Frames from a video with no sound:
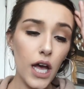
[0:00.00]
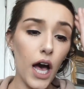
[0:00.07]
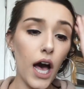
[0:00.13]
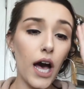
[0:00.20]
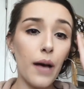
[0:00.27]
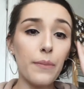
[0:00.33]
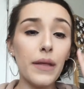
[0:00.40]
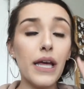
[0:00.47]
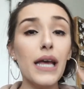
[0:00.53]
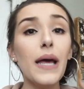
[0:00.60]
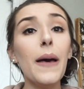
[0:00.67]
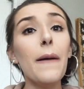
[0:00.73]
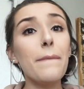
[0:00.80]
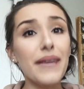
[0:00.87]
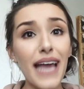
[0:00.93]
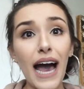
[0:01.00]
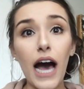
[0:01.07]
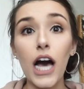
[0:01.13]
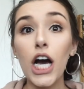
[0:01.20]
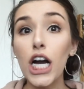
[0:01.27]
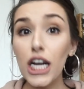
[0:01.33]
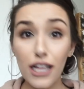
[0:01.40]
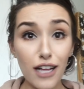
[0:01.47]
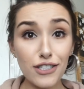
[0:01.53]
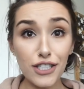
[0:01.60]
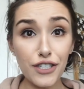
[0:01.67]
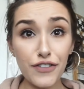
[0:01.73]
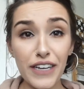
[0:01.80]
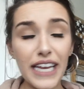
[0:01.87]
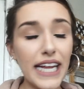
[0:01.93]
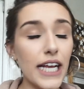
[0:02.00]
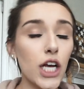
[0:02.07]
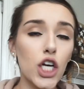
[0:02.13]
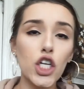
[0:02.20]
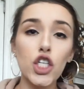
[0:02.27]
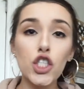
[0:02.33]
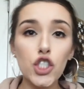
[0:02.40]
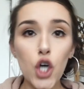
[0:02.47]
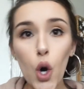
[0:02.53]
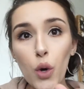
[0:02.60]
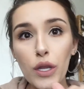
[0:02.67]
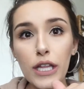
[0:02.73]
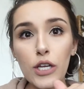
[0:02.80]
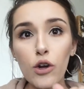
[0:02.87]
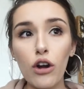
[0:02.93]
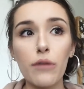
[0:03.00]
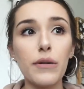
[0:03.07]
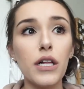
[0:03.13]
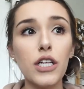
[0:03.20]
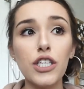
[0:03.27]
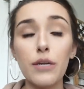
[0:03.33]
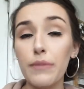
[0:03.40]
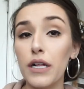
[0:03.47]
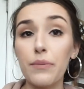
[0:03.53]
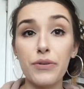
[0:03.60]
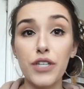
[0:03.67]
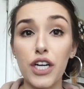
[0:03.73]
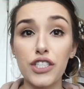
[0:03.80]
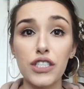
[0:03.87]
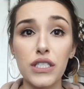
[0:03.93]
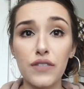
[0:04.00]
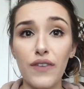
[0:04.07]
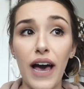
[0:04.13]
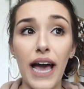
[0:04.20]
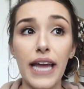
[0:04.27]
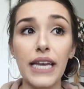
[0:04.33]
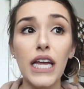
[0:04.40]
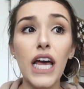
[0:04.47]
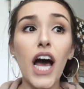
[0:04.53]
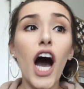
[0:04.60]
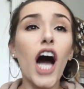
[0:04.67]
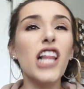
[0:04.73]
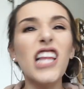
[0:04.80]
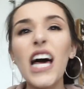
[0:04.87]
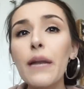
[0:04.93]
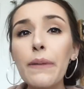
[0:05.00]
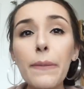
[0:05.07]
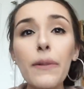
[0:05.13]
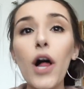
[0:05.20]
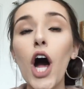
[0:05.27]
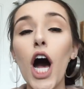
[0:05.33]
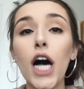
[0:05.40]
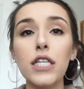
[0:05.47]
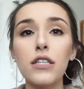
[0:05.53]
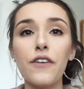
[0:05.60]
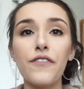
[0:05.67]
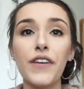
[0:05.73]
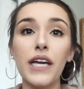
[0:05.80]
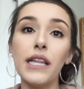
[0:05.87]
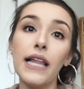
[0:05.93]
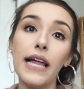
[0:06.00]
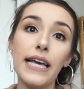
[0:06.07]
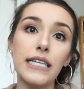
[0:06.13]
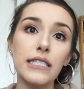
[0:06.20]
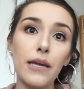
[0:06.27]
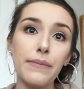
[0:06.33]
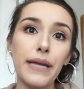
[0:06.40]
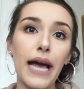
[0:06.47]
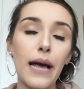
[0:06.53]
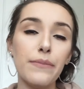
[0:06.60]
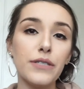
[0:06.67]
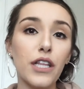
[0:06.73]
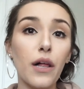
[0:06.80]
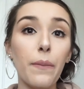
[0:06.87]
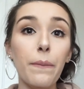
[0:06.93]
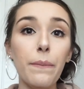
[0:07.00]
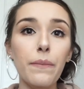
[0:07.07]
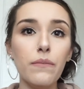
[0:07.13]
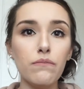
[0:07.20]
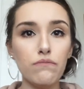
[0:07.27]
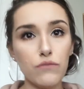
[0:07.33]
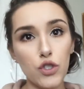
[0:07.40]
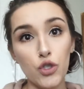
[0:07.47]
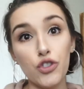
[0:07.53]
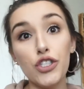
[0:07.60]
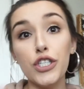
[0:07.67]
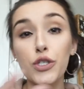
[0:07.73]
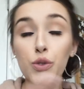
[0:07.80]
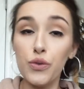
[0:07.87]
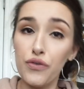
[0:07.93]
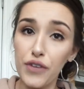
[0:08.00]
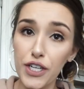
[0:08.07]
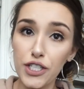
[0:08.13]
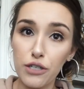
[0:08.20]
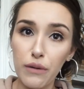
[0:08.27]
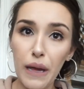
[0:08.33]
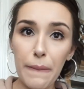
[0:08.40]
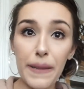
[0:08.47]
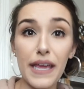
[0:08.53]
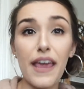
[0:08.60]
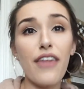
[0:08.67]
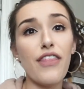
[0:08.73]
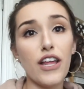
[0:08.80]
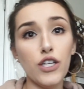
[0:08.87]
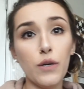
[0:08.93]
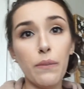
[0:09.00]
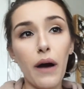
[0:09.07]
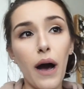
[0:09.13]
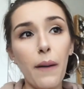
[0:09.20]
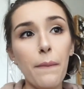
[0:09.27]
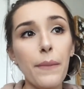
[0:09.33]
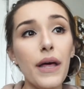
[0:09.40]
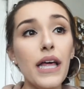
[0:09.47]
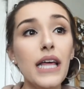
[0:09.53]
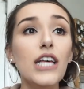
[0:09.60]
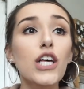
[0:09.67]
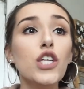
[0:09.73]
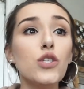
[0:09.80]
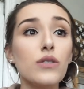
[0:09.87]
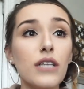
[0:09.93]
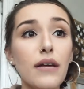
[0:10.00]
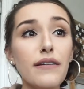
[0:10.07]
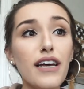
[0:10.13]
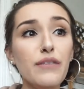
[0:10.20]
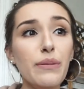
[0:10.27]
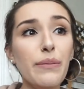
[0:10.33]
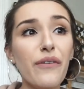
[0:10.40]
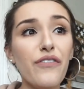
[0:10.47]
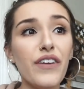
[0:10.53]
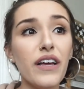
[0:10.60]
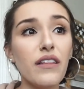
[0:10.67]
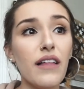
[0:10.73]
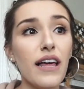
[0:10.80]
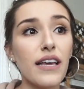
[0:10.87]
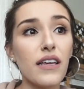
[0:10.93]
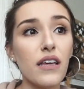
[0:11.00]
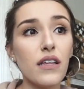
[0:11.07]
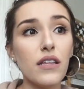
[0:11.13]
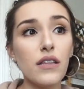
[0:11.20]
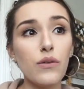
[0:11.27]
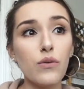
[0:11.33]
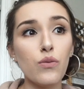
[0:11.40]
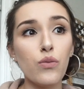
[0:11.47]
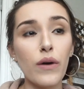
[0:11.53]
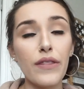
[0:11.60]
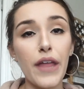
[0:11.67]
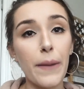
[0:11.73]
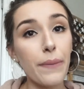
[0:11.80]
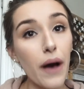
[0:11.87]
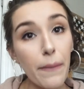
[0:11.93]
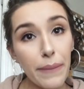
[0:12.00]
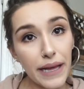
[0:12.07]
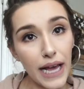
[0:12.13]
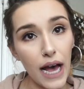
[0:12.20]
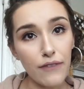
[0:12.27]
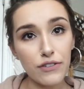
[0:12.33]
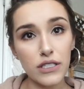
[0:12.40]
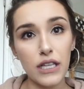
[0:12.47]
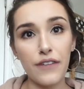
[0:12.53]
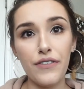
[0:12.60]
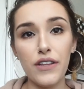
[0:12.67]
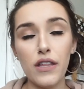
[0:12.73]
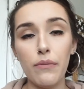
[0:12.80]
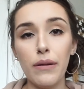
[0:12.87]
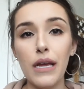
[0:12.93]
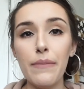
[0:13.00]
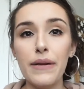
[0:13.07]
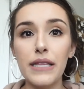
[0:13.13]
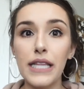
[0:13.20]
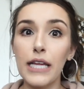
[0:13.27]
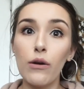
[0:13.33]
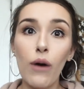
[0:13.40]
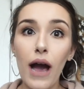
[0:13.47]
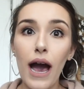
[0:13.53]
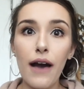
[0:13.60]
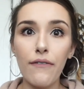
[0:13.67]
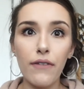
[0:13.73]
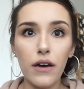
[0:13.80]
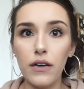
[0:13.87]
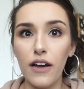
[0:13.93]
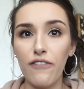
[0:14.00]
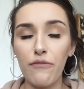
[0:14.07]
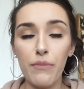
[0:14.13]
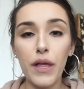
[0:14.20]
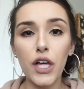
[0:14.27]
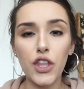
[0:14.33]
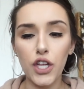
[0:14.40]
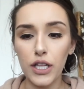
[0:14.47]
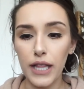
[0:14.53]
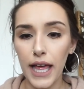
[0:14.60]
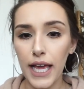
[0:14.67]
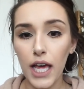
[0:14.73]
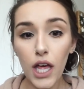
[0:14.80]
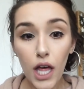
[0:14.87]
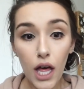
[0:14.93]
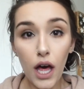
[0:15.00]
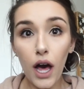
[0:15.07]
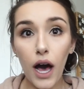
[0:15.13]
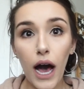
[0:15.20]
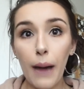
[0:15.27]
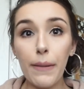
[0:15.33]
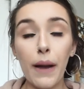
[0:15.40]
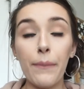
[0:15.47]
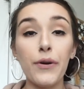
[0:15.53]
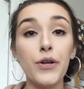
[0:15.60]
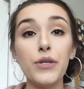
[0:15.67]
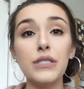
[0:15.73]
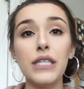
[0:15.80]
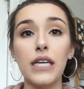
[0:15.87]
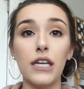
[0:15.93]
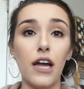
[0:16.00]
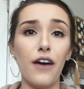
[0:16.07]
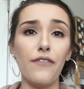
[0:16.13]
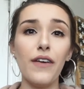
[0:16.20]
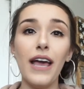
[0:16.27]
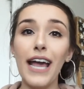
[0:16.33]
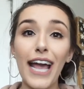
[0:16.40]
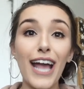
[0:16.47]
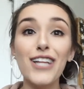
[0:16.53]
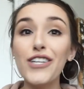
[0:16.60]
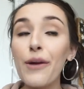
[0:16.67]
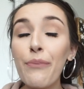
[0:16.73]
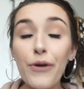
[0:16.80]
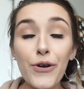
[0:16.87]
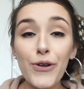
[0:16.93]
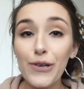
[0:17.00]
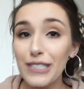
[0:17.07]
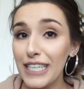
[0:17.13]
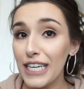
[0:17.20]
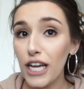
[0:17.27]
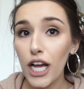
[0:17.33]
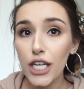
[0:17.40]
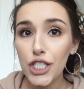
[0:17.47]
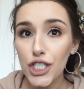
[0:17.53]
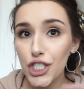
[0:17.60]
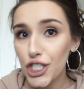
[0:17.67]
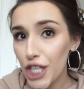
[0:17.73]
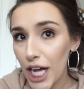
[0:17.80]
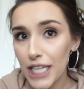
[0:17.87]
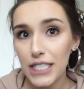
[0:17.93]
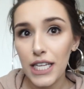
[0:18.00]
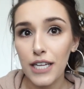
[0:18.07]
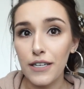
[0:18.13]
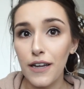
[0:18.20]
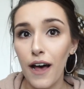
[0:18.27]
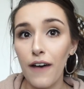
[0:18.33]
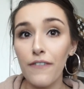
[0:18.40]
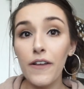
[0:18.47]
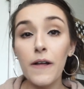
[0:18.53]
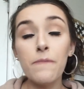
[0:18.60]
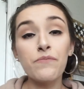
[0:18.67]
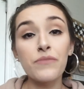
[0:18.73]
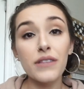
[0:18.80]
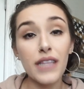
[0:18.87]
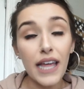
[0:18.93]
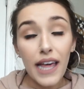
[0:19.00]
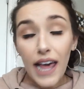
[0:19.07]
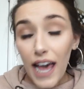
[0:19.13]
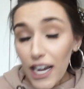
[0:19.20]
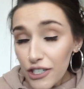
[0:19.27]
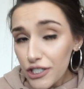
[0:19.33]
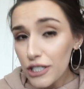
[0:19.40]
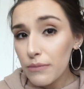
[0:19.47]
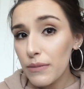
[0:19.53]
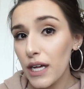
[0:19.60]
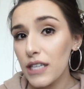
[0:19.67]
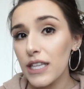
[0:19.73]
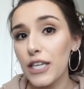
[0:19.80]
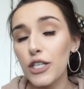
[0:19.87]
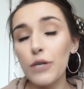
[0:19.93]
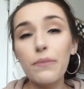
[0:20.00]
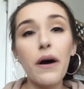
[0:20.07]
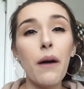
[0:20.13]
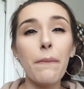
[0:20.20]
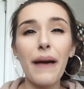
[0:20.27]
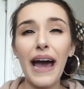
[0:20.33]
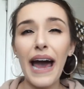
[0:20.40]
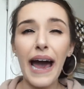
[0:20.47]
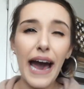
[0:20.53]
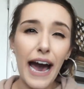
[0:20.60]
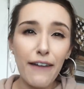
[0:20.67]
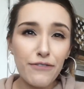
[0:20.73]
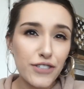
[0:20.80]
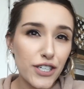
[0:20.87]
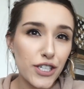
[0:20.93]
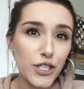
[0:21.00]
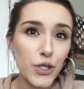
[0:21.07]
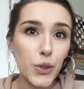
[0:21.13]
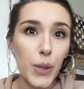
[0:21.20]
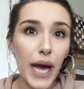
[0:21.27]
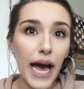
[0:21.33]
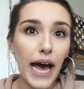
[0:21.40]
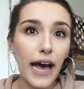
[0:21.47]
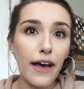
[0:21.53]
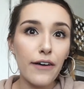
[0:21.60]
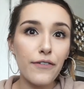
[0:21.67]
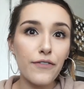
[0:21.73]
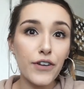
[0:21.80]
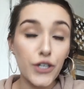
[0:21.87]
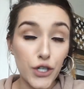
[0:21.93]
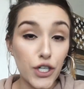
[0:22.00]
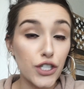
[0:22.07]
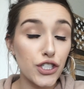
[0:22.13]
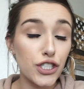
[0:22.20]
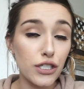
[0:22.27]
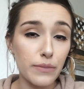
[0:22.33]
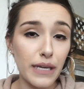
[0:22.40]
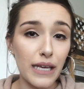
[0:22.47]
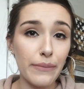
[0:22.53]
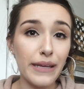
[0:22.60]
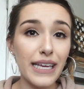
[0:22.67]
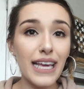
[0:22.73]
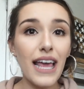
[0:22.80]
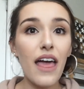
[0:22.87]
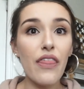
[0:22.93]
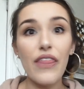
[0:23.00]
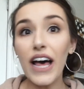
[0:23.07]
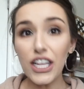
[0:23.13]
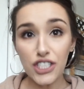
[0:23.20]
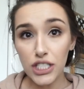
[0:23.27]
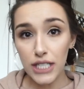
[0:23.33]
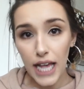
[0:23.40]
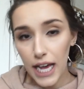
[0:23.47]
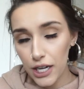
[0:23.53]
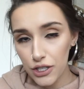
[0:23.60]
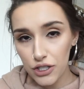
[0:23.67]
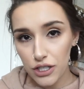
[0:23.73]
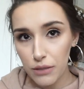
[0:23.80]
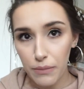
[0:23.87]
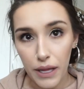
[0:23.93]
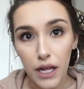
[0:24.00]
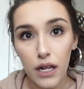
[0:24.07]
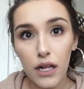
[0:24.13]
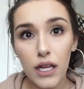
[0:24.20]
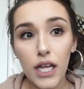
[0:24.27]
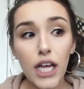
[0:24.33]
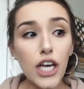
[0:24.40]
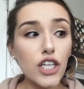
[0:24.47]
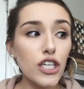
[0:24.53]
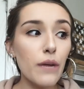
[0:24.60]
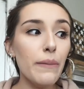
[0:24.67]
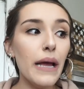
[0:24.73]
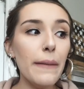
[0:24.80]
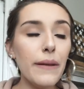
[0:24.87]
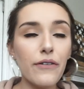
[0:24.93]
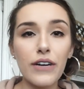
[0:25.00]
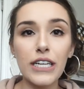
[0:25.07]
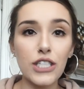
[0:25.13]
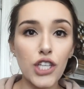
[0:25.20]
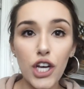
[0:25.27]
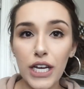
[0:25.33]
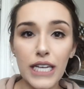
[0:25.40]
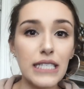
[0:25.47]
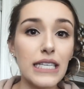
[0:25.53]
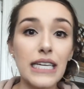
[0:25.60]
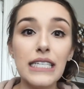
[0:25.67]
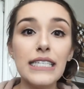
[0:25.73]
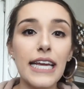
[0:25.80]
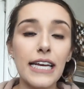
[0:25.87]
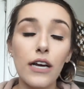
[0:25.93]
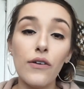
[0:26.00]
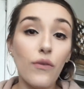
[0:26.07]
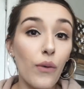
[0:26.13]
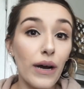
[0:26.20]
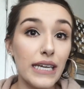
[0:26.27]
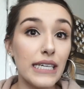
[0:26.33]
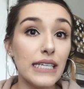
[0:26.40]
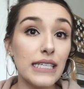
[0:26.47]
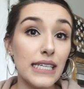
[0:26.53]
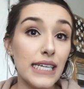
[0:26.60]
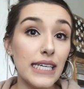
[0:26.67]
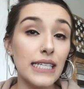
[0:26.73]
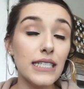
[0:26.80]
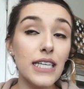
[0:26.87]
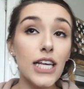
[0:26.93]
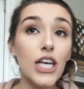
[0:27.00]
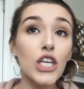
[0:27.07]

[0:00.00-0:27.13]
Um, but yeah, cluster feeding, totally normal. Your milk production's fine. A lot of people also feel like sometimes they'll, usually you feed your baby and then you pump. So sometimes people feel like when they're pumping after they feed the baby and they don't have enough milk, they're like, I'm not producing enough and you're producing just enough. The extra milk that you pump after you have nursed your baby, that's just extra milk. Your baby already took his intake of what he needs.